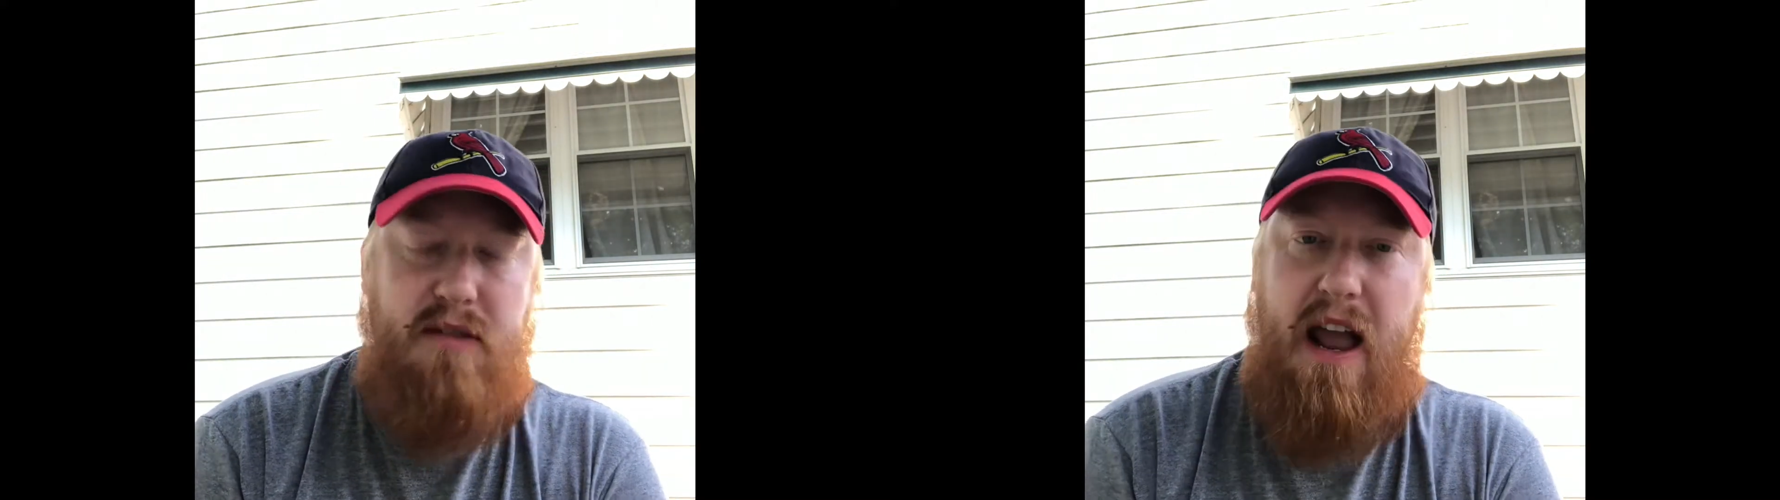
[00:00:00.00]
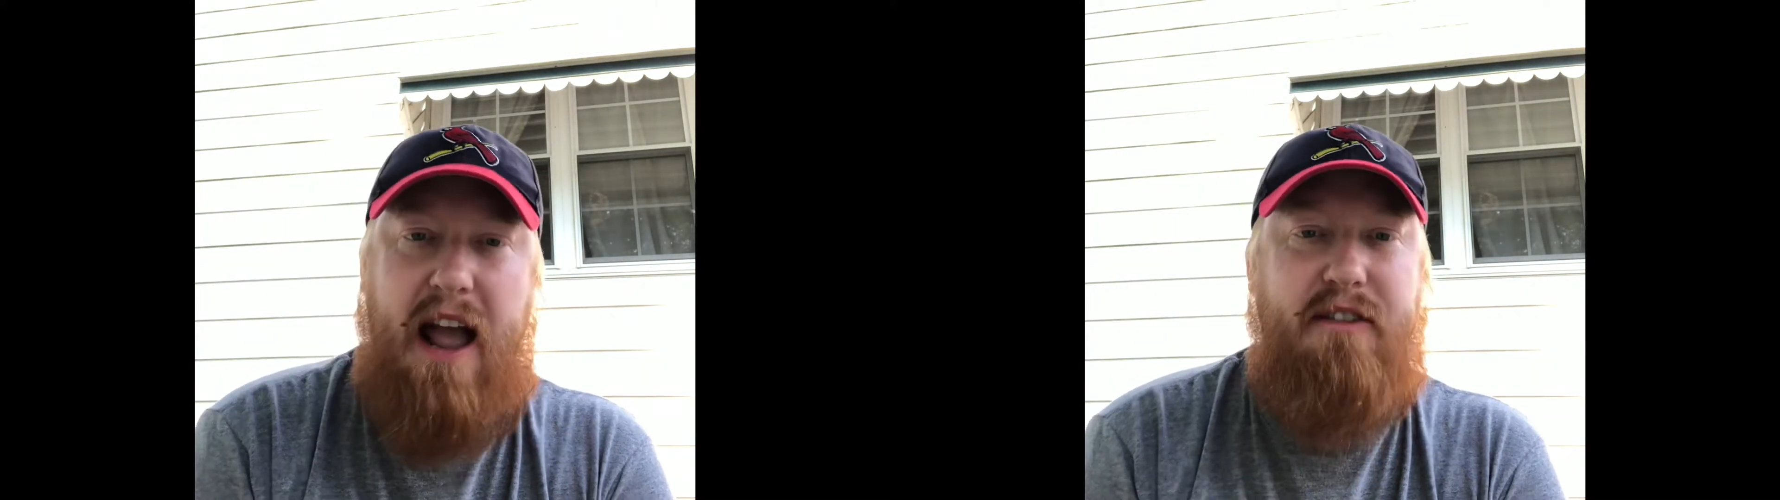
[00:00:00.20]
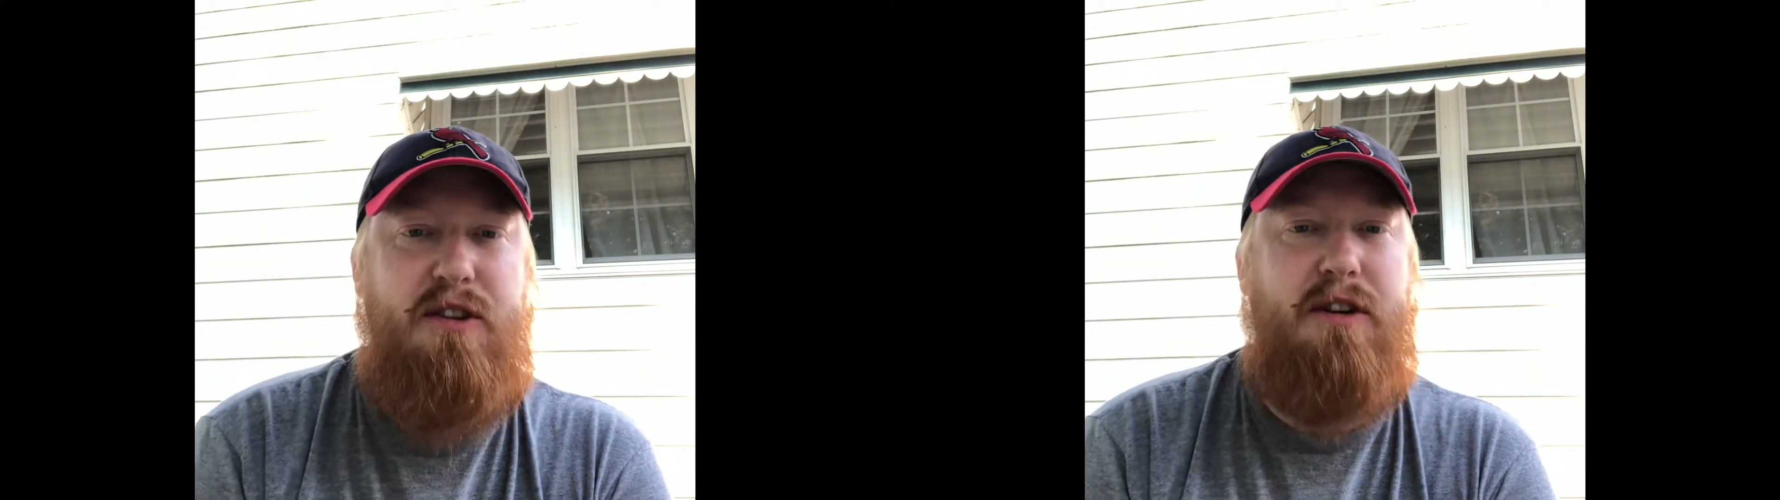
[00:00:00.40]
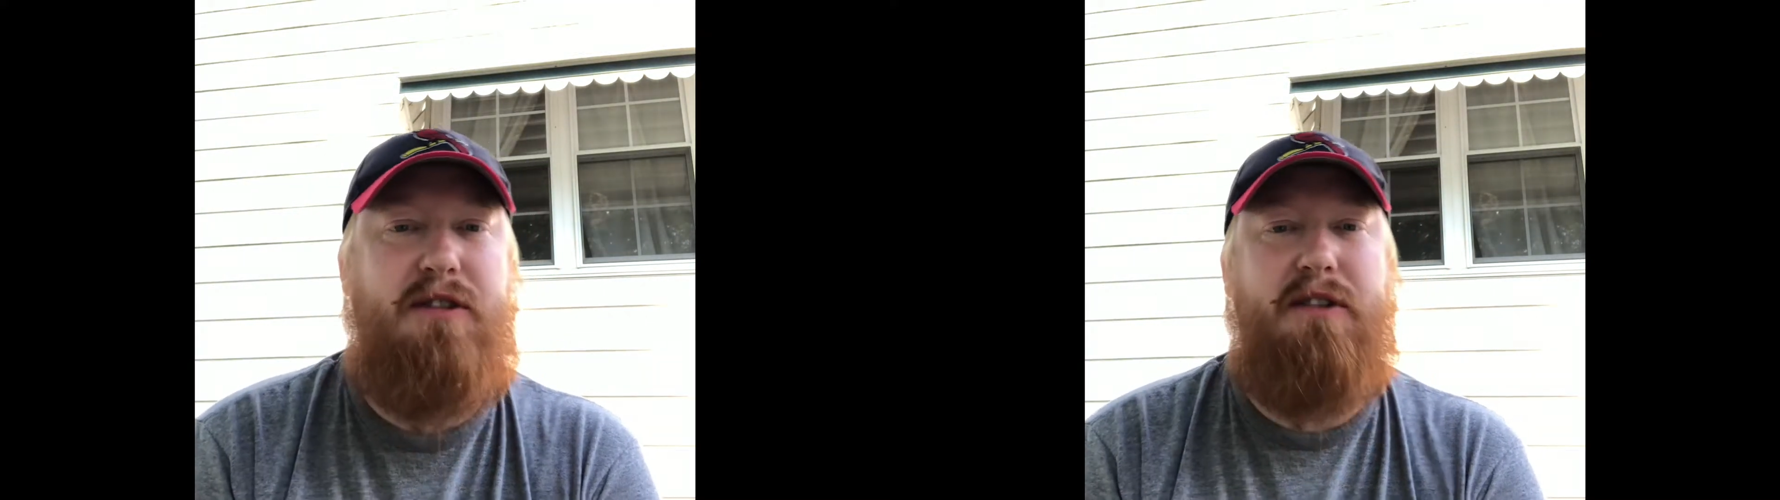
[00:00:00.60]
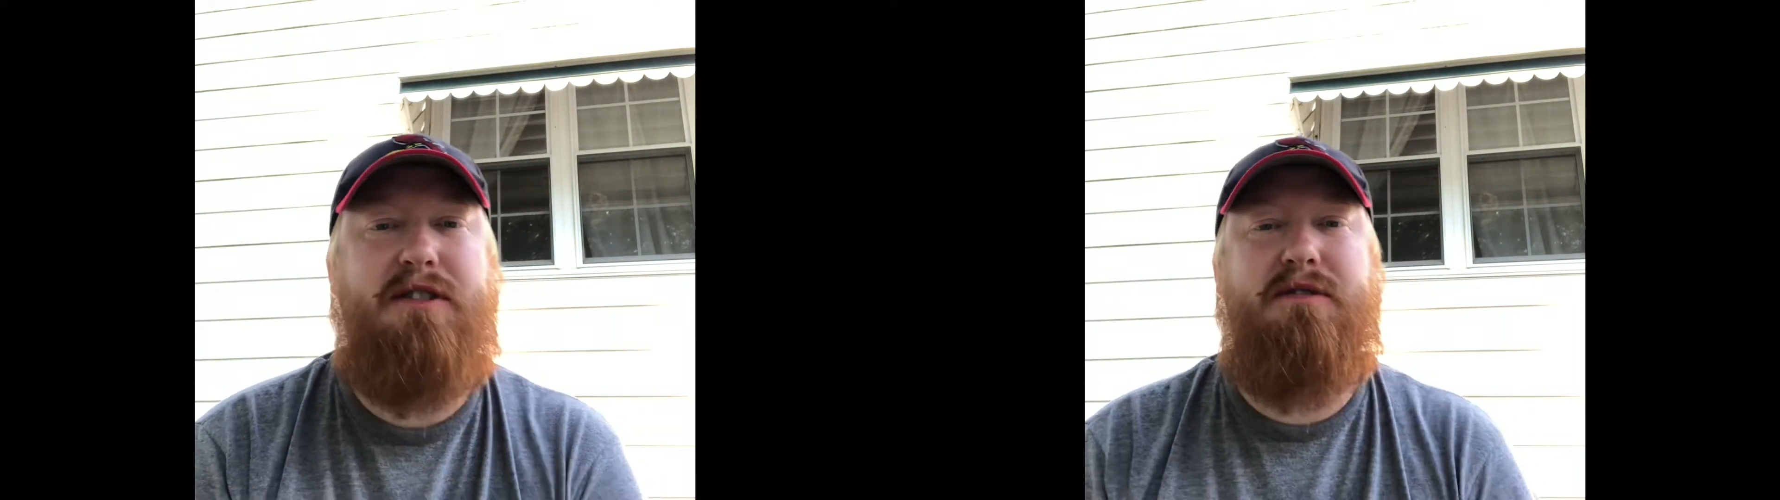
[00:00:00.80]
I haven't cooked
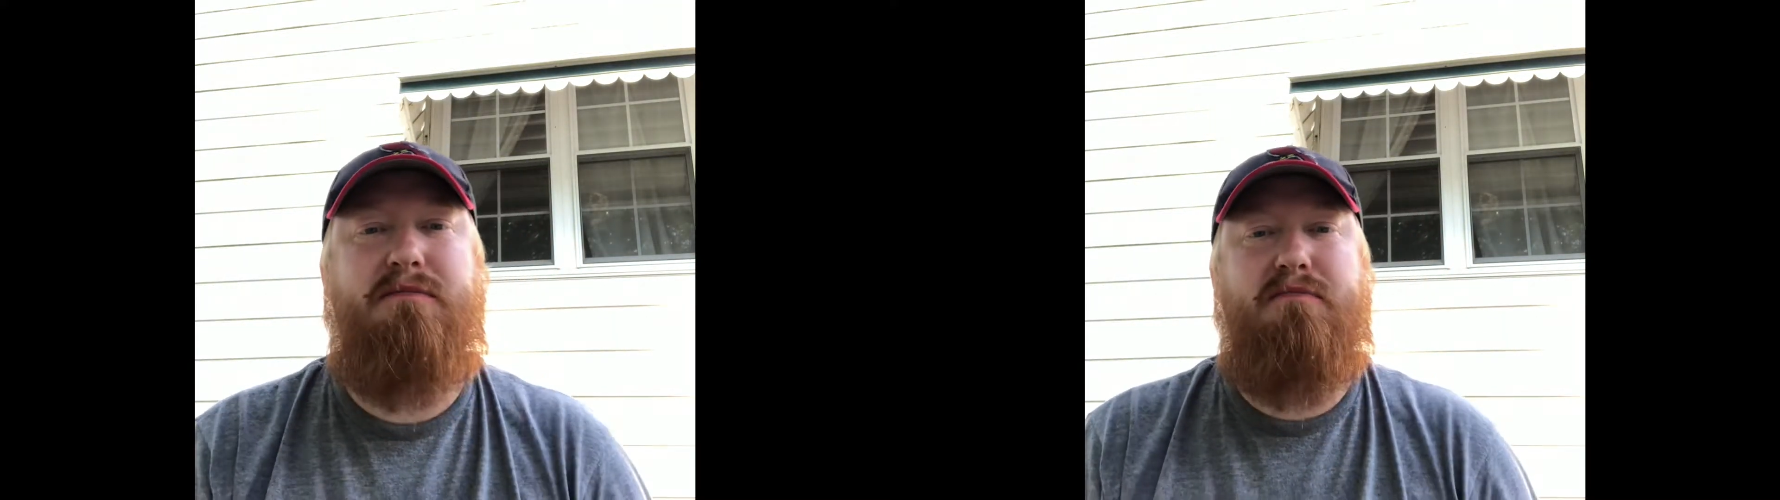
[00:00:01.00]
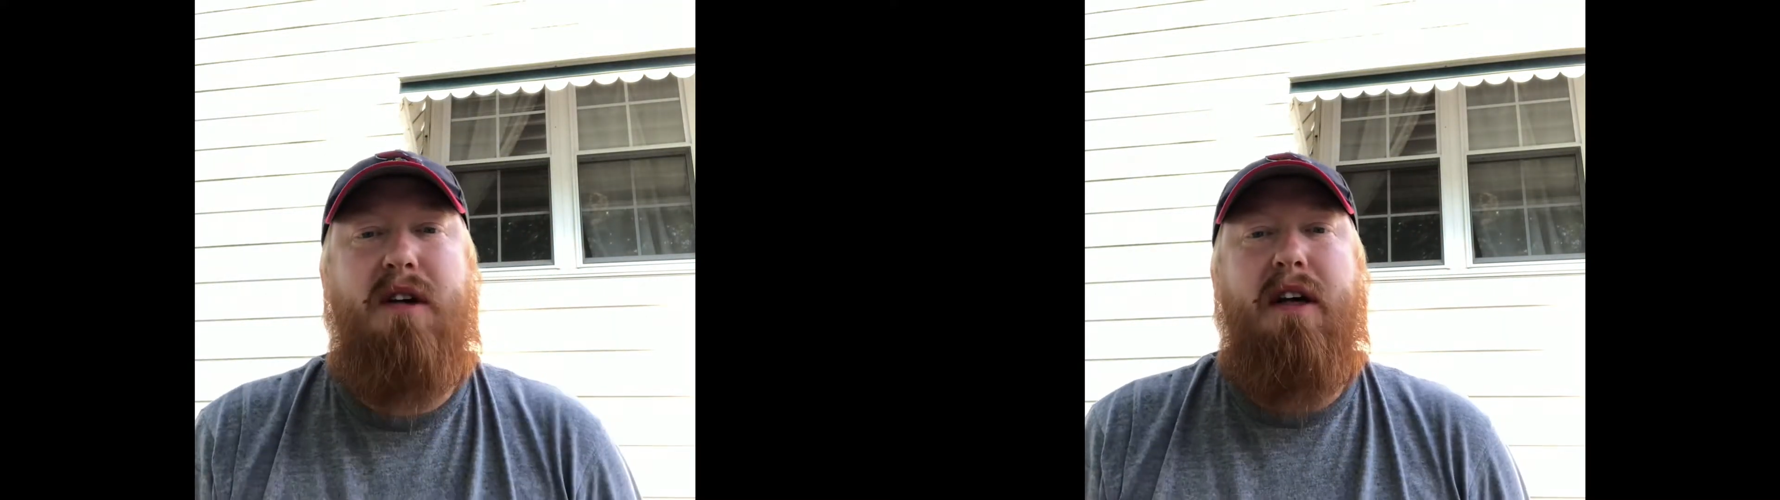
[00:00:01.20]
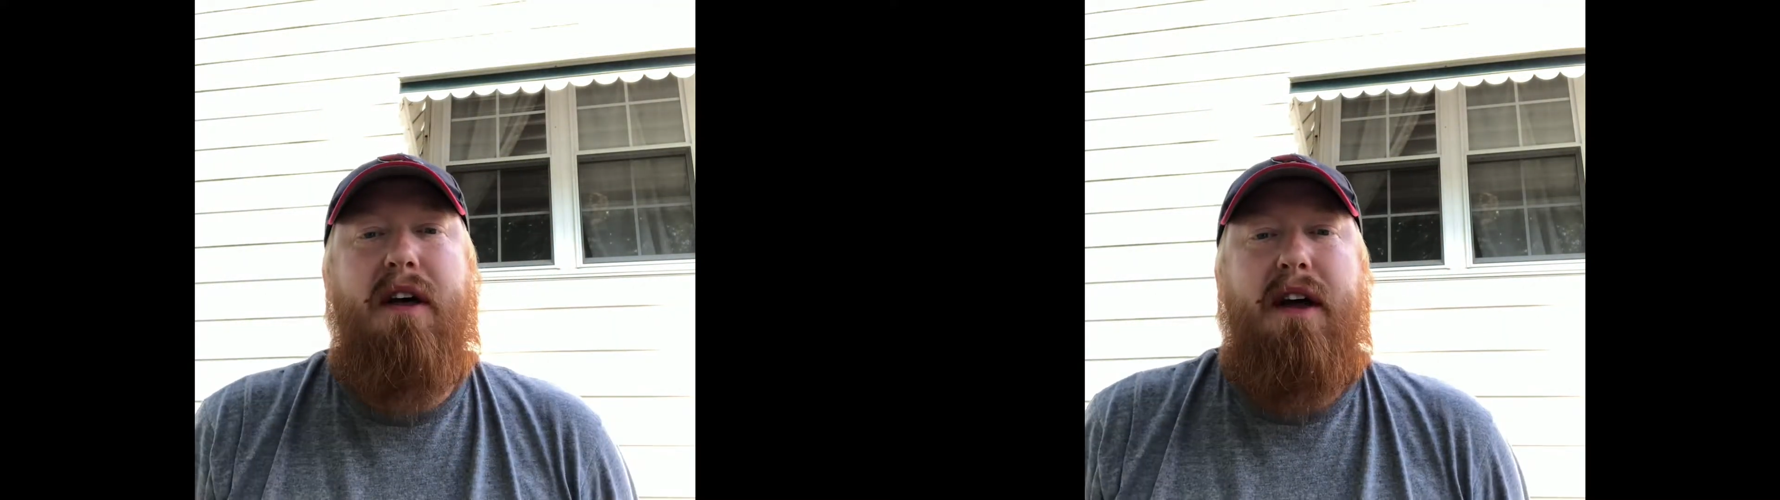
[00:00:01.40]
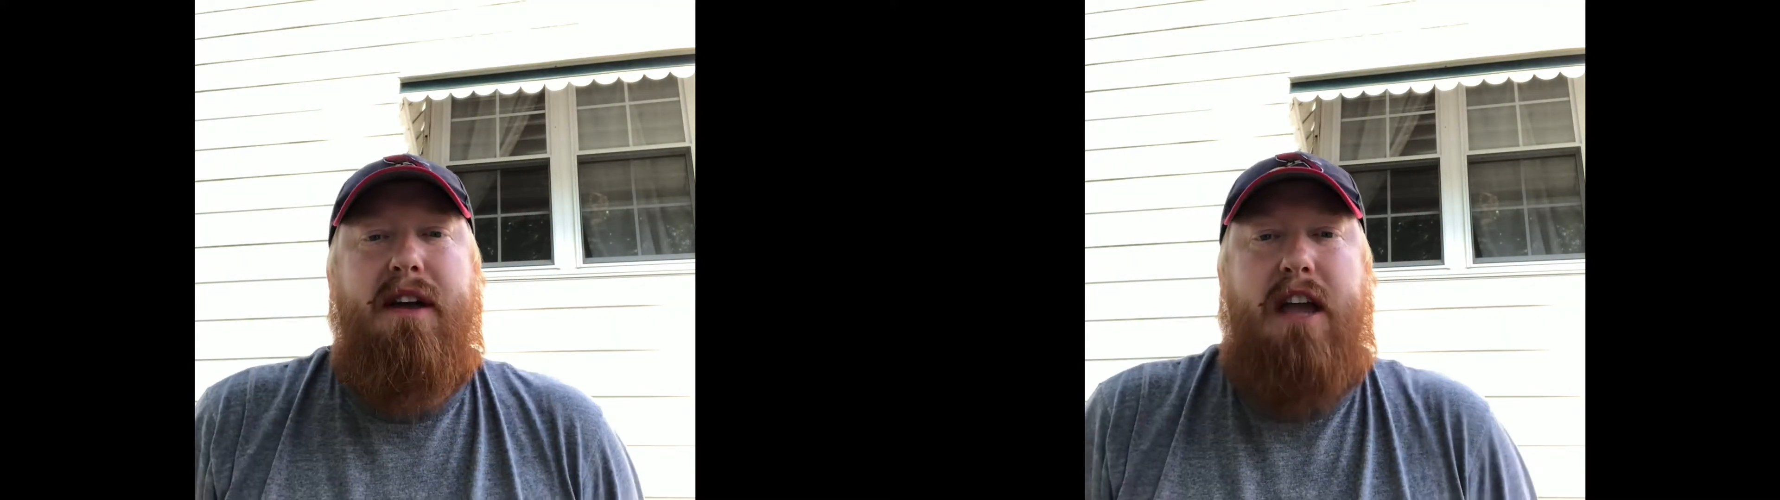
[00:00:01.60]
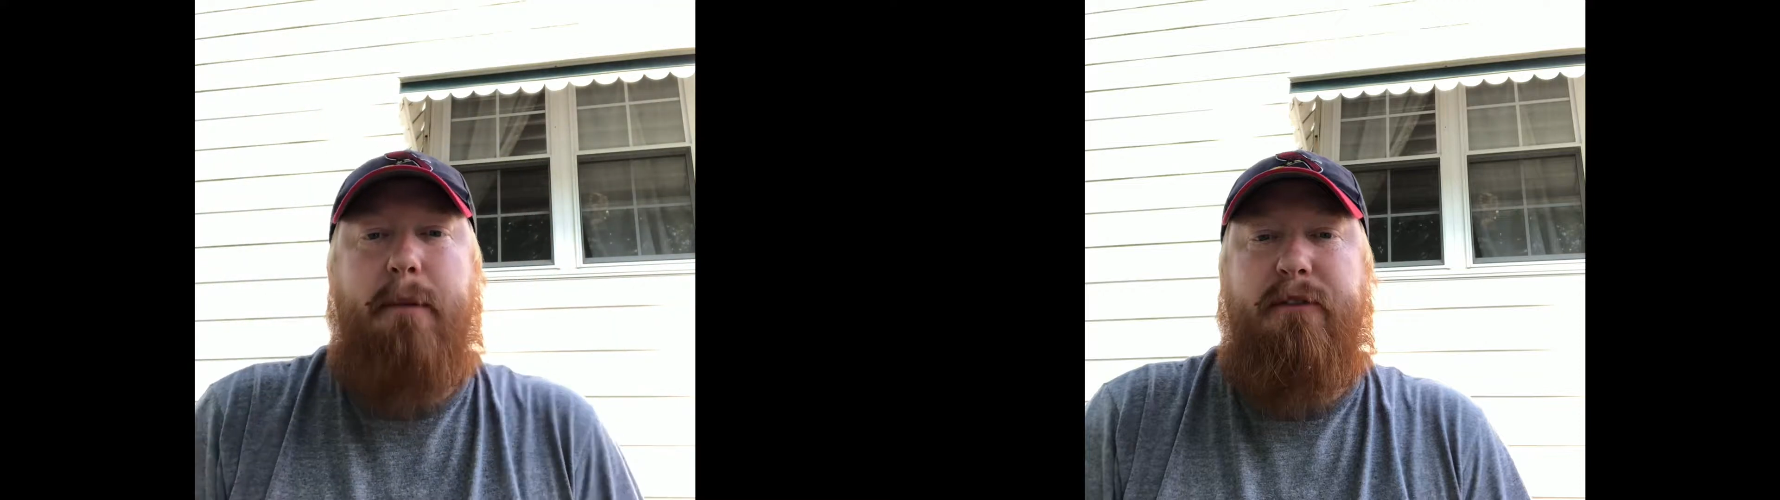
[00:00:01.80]
on
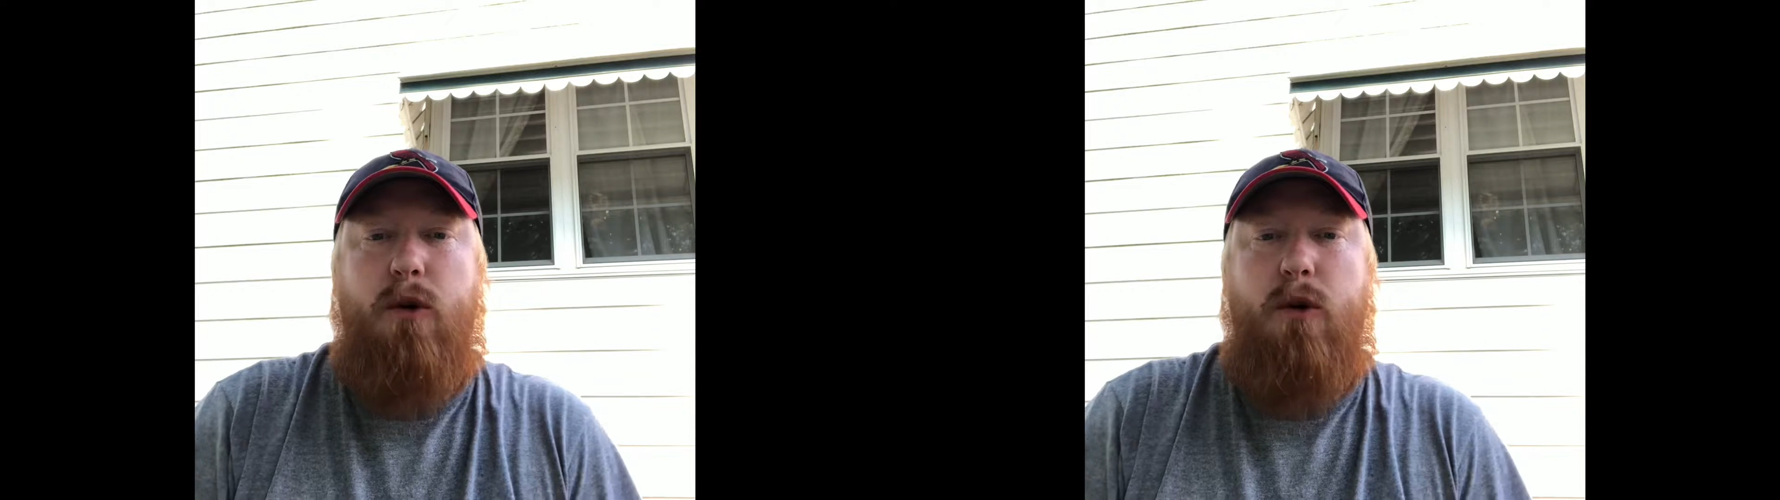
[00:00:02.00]
camera